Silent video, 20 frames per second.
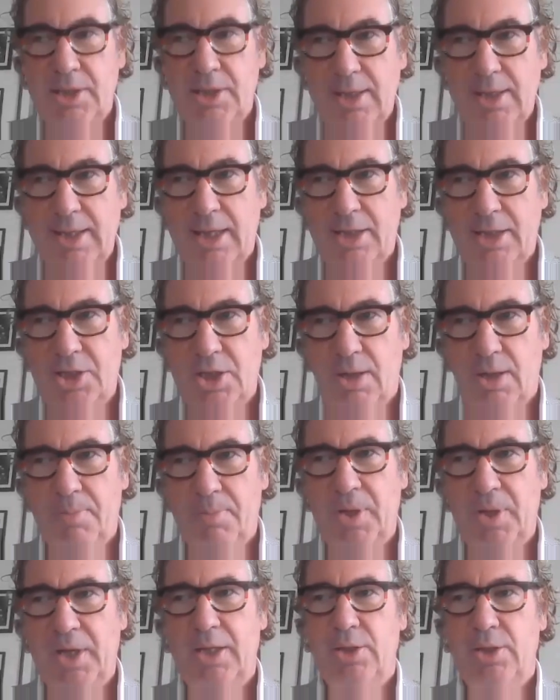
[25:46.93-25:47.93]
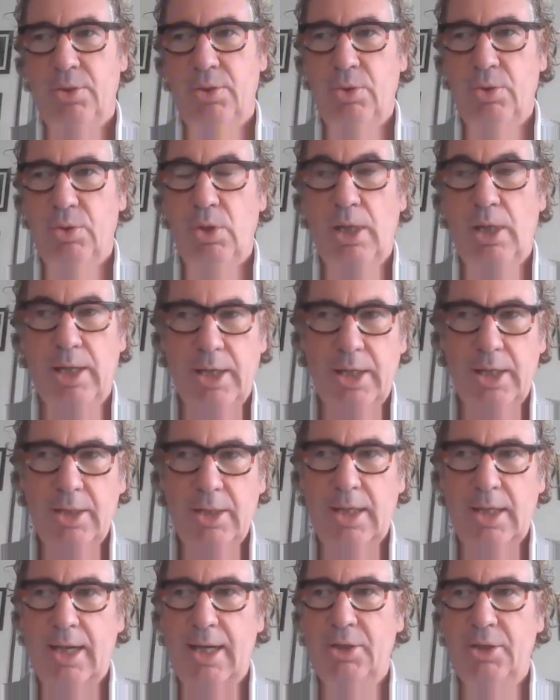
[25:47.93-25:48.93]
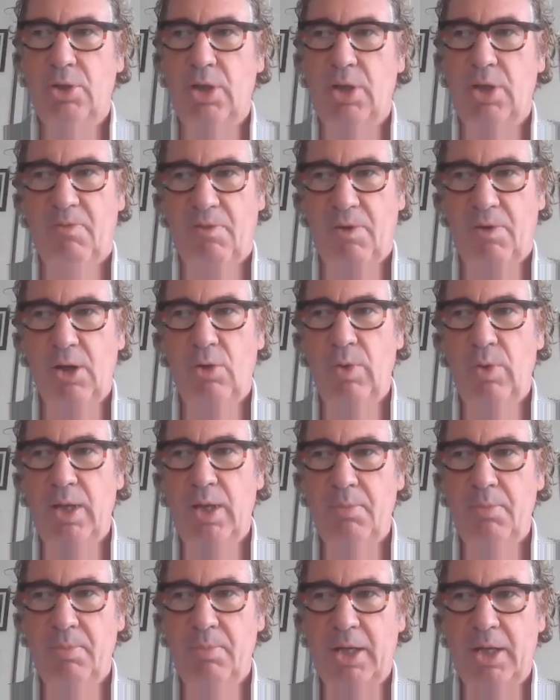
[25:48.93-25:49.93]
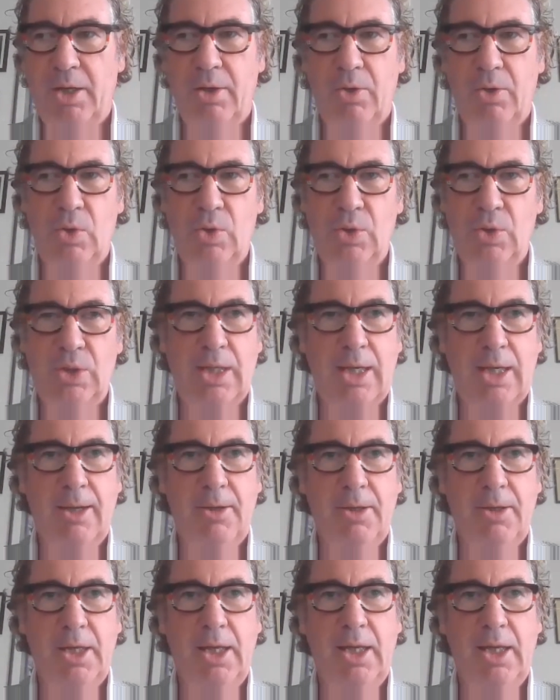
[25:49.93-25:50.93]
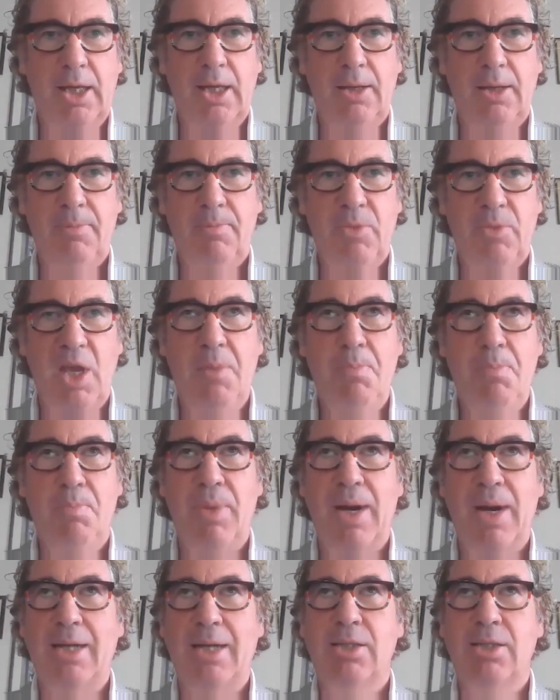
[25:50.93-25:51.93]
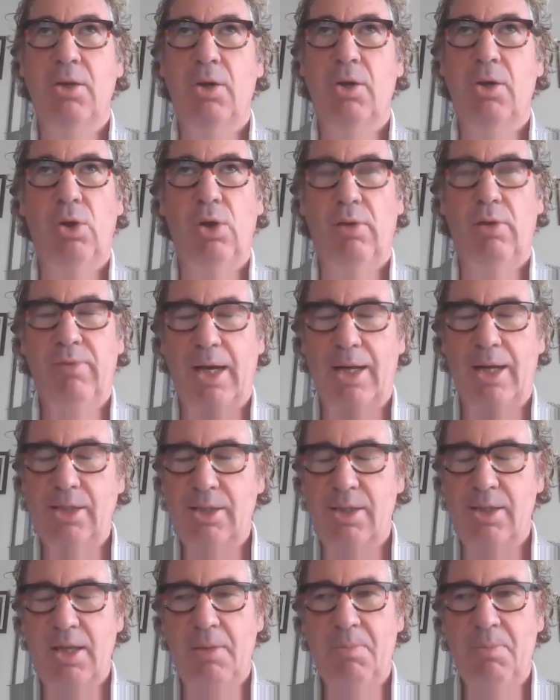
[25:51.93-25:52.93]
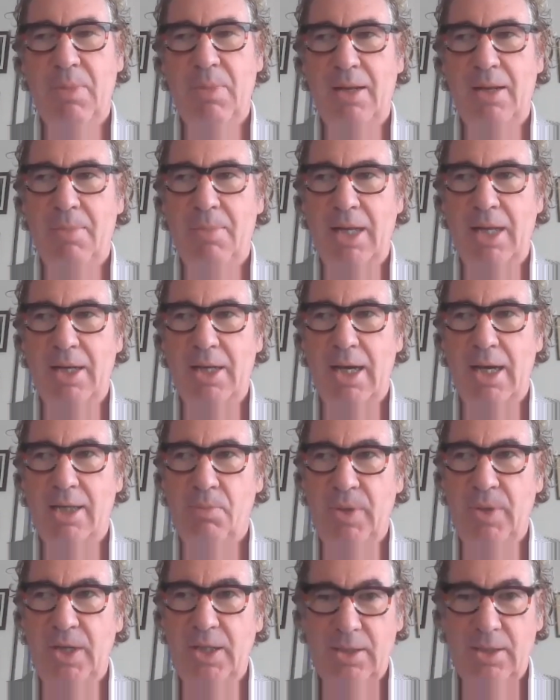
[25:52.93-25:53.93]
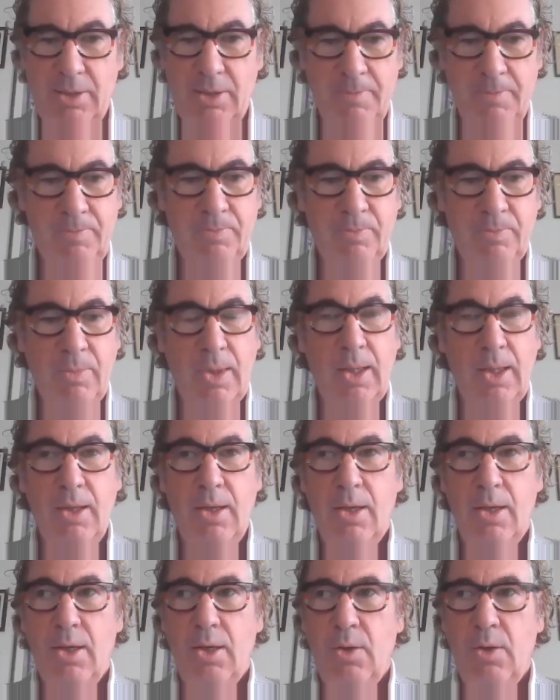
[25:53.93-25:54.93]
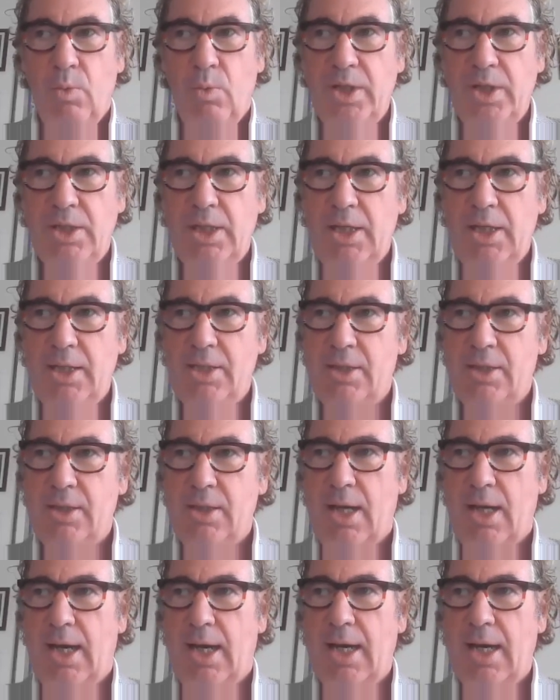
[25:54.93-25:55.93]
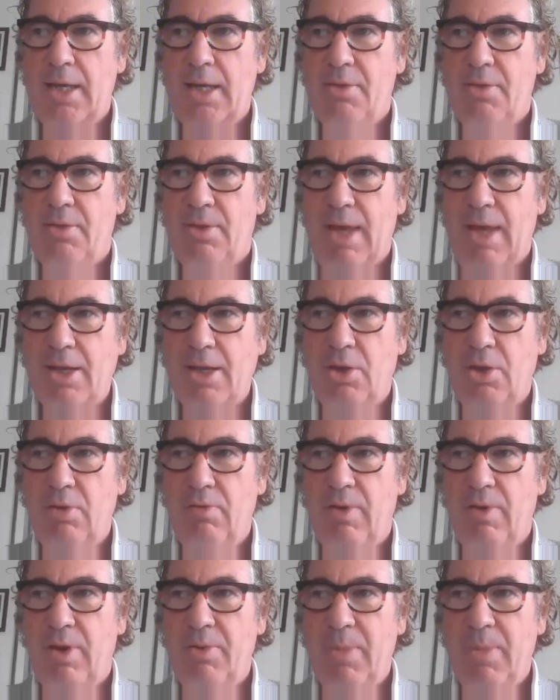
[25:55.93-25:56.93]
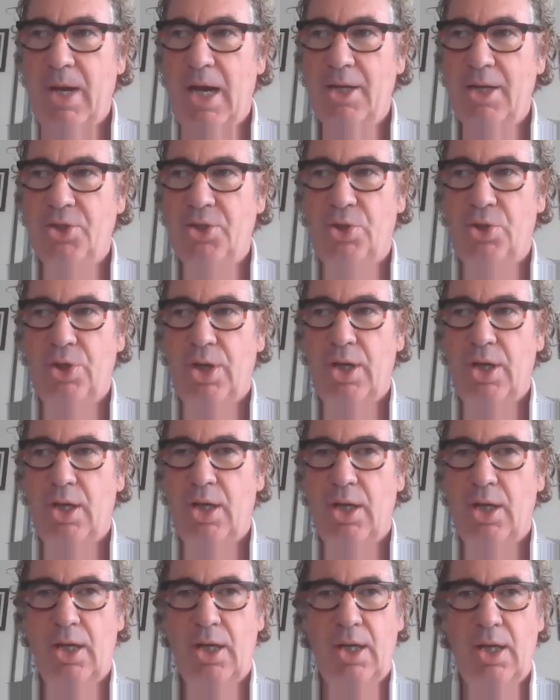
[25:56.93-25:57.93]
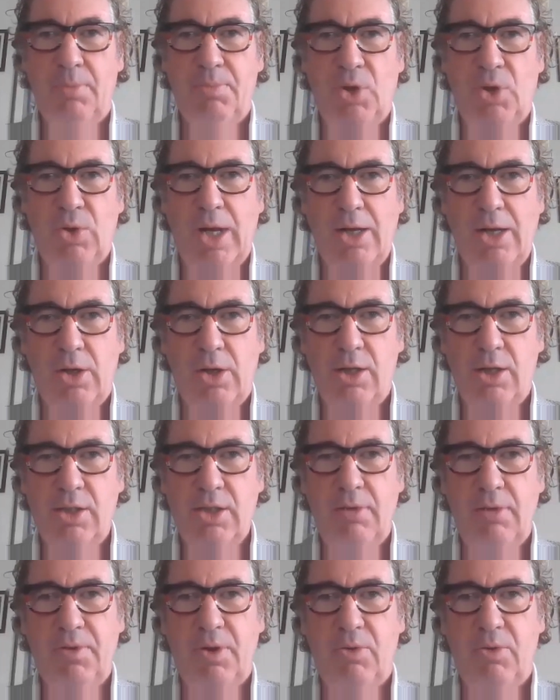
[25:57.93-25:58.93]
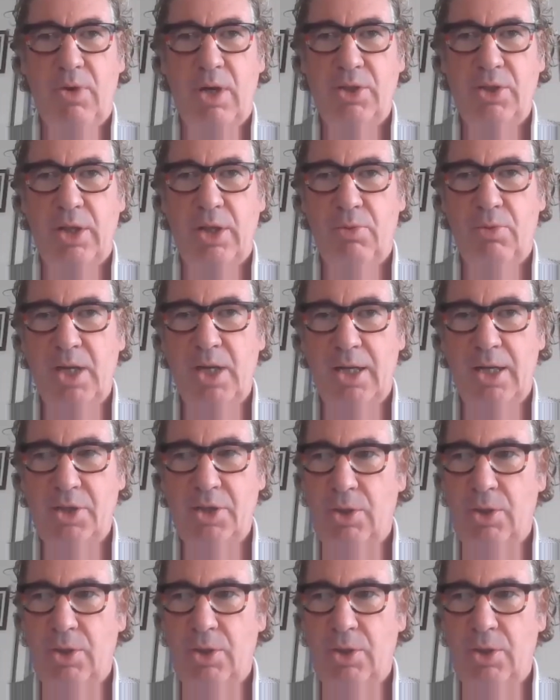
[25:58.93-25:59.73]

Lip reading: That's certainly a topic to learn and to keep following, because it impacts all of us in many, many aspects. With this, I thank you very much, Brunello Rosa from Rosa Rubini